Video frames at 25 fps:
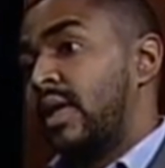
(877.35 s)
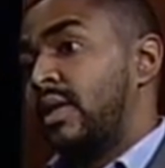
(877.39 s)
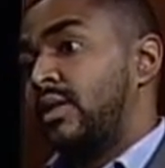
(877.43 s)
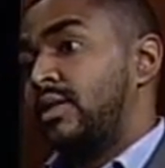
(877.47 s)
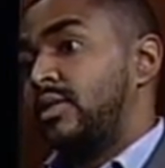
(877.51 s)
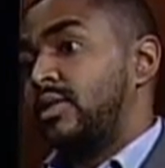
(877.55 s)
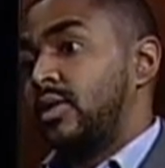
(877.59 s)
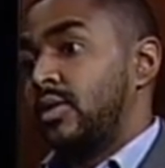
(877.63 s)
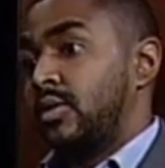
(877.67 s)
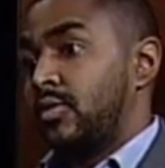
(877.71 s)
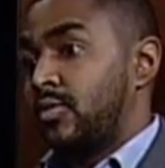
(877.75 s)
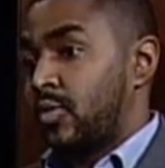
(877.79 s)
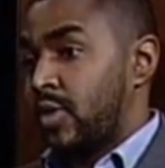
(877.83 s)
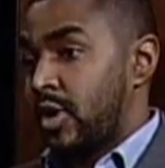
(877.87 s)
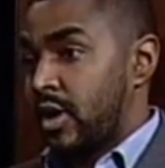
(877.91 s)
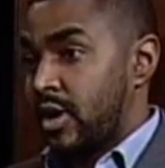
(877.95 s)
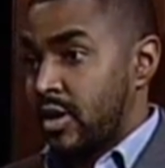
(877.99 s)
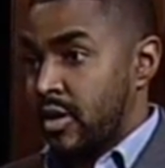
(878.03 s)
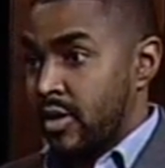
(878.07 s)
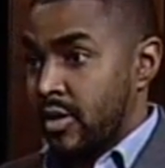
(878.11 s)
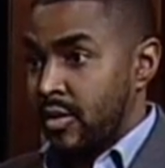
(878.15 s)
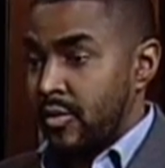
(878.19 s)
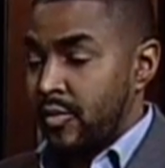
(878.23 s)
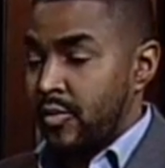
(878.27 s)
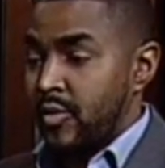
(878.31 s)
to
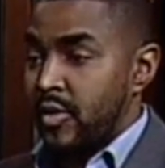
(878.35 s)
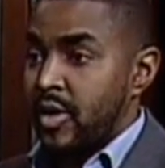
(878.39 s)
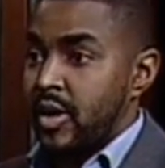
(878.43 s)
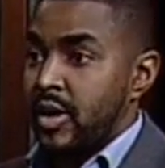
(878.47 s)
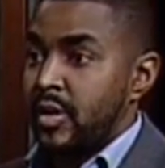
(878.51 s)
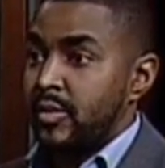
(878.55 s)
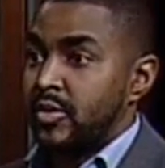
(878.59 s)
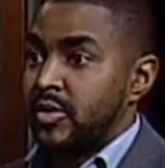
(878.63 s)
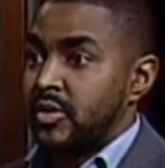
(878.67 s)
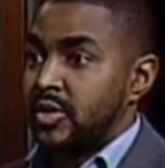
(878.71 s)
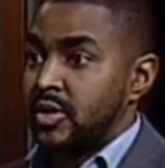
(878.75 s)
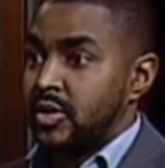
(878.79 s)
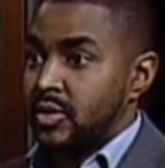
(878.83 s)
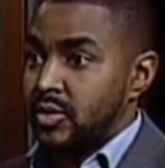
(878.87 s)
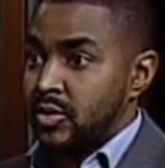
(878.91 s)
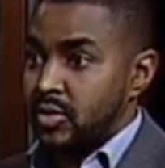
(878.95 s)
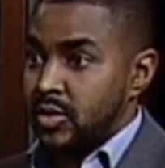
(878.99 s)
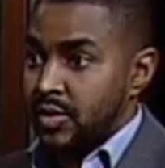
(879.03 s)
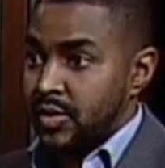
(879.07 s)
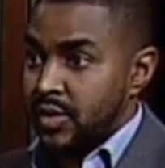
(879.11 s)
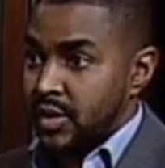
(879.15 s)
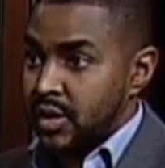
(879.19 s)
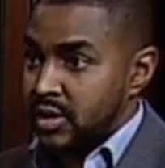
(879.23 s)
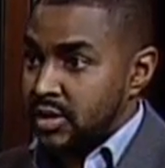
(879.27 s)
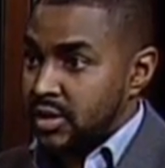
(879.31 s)
where we're able to do the
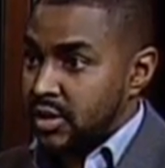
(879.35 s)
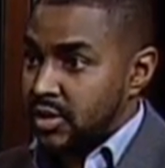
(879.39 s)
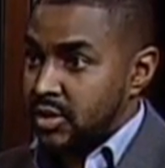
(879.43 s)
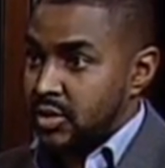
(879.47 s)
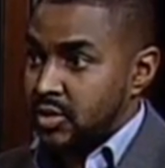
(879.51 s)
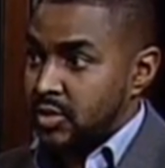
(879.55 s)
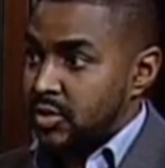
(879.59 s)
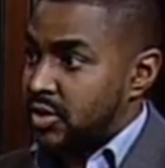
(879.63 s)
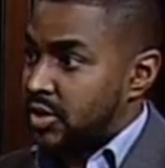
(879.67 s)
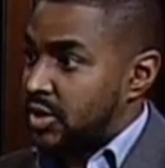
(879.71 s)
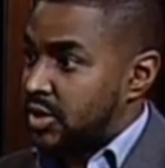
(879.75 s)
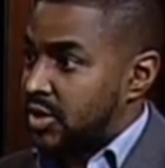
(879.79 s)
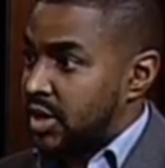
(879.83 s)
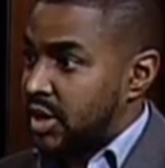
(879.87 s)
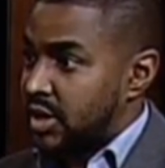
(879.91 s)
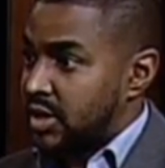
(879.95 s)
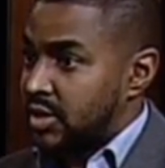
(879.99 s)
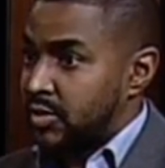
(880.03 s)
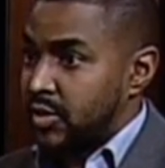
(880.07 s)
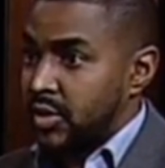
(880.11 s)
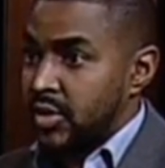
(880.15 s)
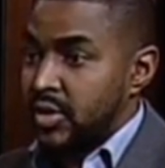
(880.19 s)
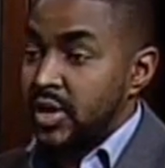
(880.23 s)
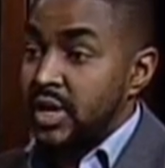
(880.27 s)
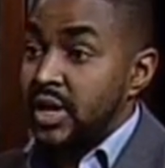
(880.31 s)
things that you suggest,
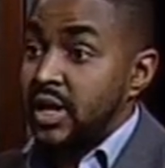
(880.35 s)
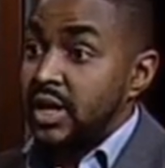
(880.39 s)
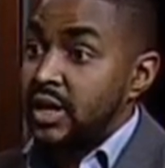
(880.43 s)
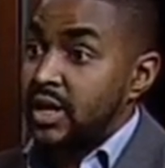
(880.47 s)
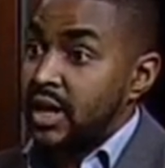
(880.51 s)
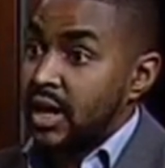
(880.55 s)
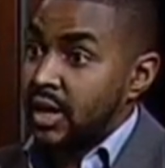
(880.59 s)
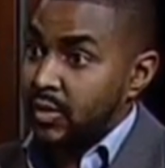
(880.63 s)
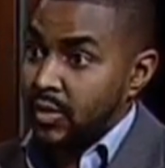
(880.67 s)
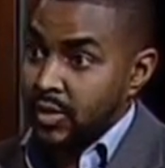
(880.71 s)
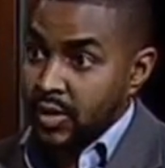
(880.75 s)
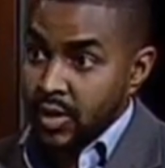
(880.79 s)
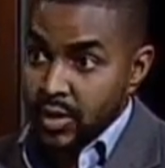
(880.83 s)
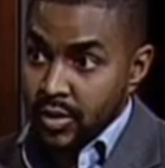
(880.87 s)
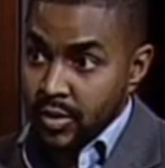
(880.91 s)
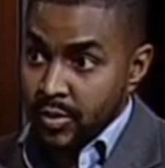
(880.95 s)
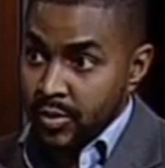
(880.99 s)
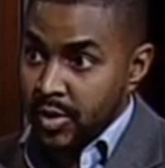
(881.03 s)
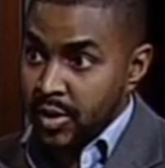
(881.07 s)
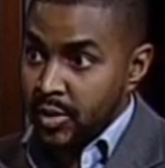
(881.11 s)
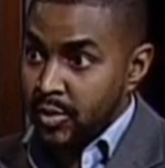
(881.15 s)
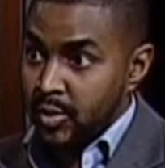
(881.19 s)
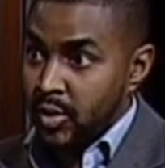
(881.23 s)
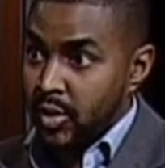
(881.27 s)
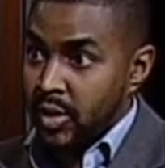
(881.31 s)
where you can connect with other
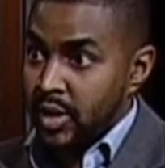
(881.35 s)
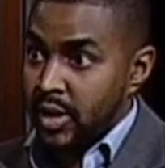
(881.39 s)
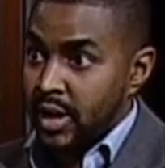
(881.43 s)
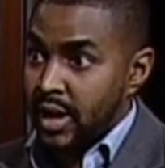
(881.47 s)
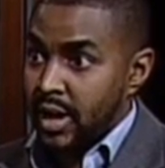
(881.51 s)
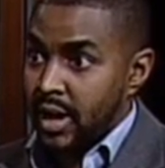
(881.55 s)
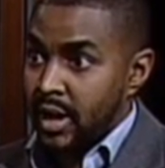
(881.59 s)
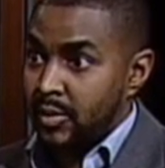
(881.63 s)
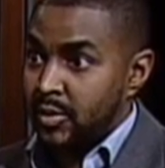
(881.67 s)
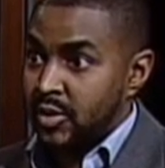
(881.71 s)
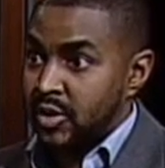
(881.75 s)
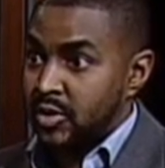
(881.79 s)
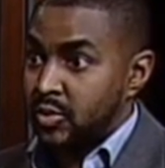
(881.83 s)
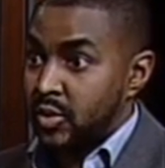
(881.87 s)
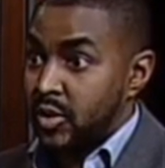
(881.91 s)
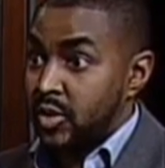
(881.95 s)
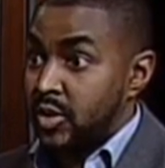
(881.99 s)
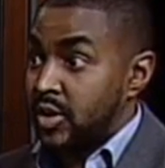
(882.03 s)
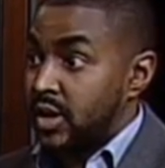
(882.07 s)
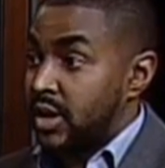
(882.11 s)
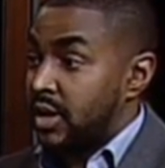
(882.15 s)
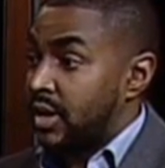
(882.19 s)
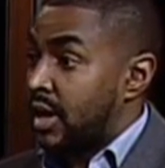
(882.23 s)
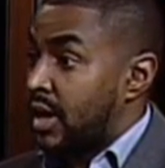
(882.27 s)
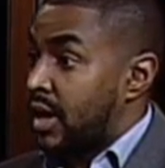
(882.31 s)
people on campus, where you
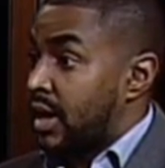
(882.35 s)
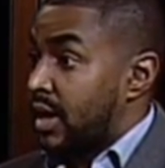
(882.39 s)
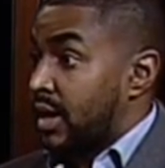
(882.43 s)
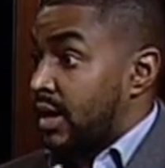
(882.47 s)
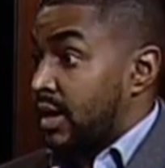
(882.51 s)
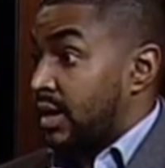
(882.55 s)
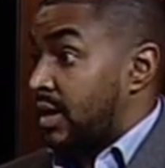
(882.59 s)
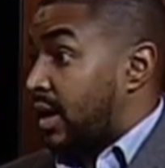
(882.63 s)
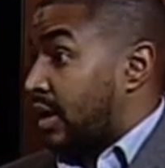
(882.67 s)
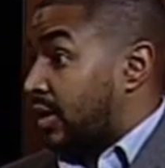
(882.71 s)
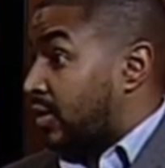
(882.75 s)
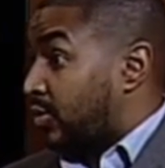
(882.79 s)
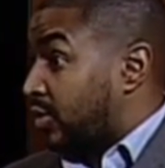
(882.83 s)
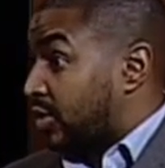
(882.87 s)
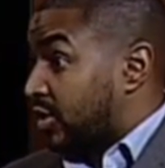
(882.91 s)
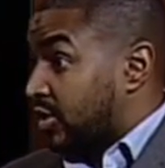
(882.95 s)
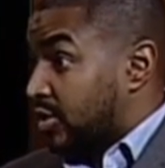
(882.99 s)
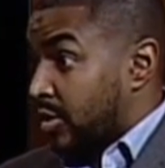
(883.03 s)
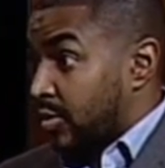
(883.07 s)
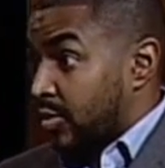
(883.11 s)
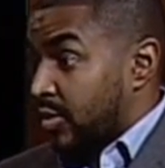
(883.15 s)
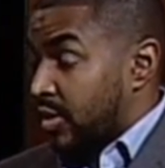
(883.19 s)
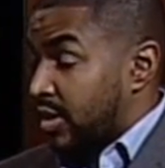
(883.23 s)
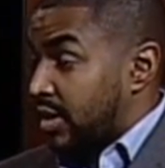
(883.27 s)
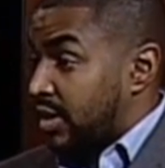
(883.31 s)
can connect with
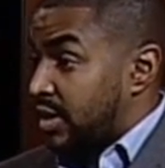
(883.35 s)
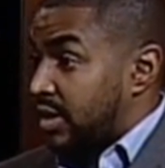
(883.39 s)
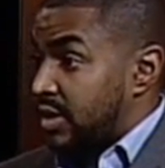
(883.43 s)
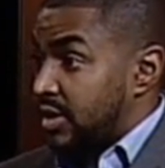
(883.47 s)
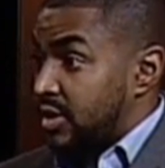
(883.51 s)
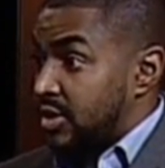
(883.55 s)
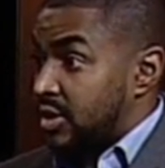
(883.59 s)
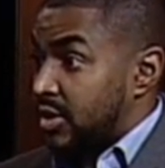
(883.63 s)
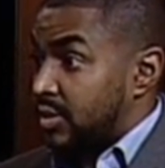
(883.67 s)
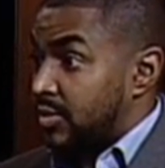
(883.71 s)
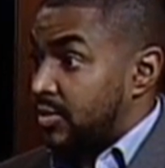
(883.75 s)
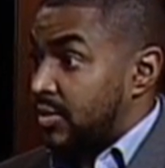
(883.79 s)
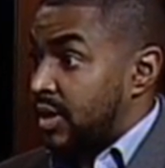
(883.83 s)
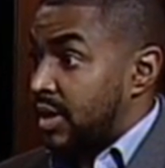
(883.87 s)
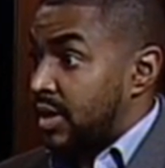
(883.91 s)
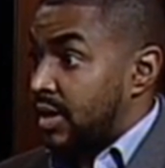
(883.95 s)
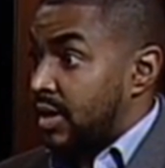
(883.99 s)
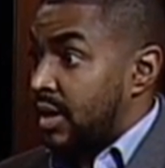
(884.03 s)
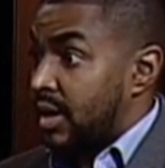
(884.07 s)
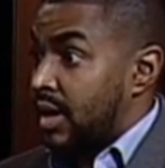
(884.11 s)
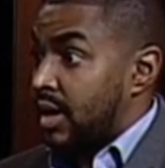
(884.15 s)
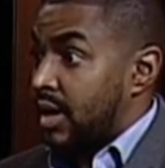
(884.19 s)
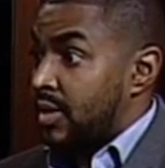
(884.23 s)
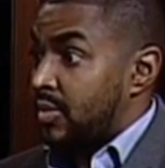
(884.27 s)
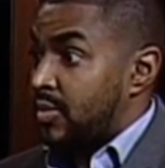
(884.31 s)
someone in Egypt and
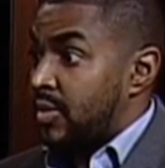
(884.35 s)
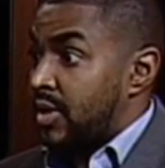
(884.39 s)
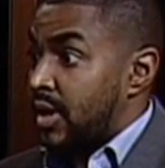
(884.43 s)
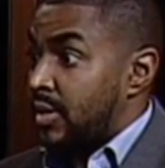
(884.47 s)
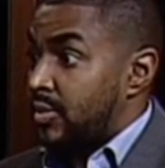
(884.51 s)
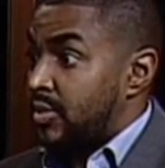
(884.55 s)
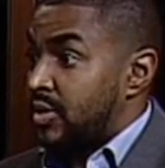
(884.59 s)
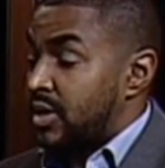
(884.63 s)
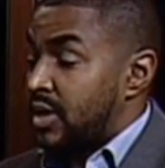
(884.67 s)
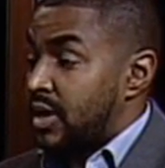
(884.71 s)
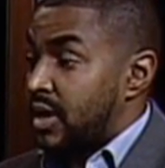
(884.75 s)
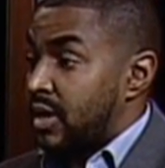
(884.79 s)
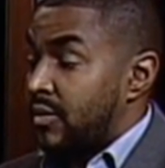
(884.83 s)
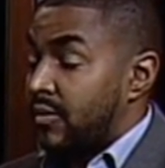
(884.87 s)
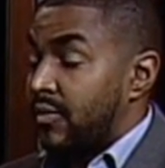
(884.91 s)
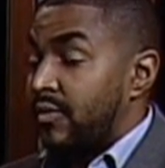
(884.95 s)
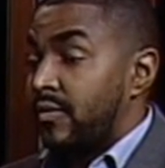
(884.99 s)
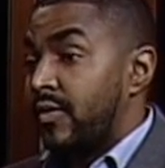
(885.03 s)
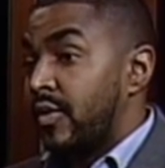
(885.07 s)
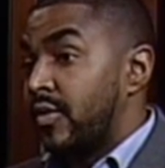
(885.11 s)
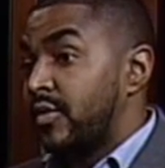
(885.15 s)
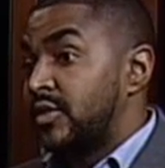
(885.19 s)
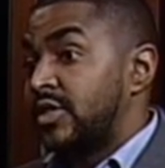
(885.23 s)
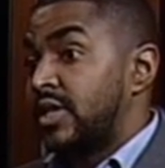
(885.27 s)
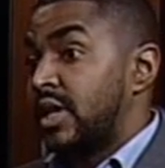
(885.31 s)
be able to get
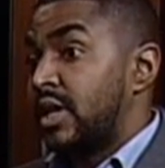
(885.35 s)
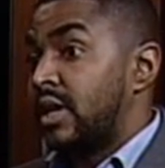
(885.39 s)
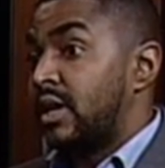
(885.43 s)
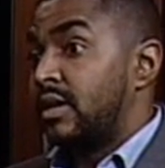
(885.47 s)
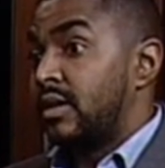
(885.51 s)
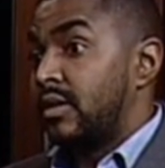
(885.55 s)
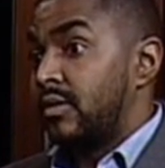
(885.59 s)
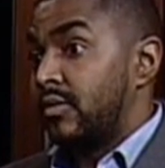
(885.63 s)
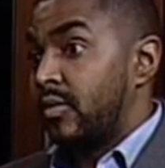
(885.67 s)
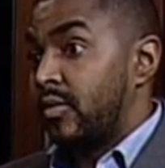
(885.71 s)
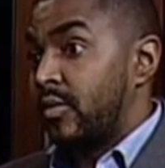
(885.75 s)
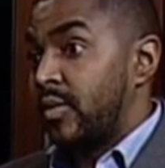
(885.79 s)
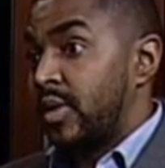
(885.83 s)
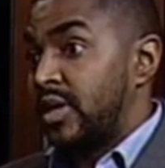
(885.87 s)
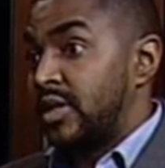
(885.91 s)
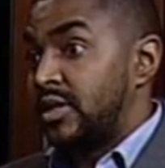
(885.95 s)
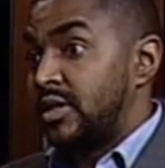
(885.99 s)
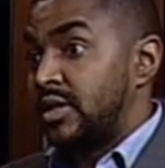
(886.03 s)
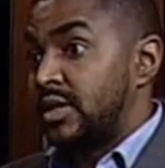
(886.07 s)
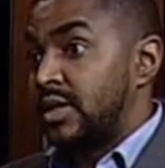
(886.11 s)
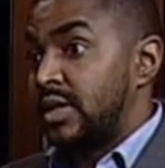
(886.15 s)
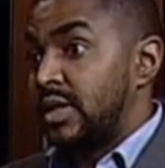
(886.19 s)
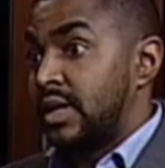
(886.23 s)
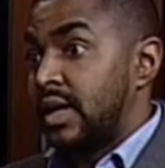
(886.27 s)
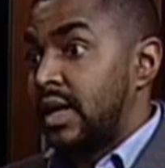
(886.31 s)
firsthand
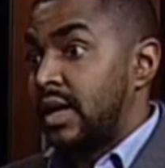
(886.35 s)
information.